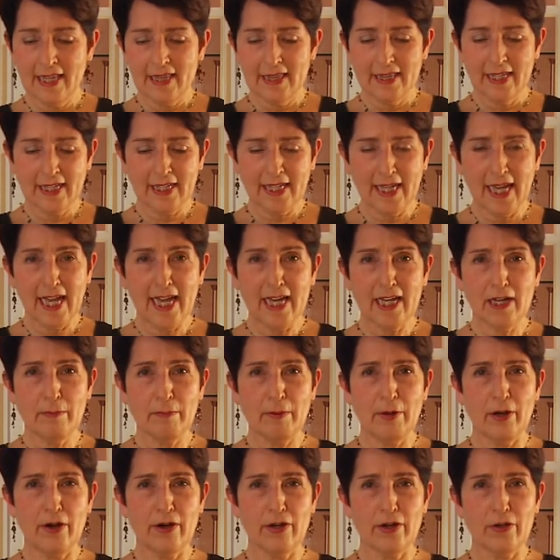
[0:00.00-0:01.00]
The cake
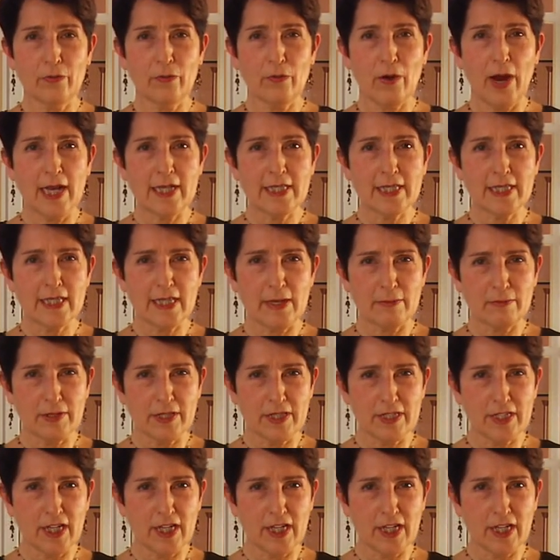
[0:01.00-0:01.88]
part rises up to the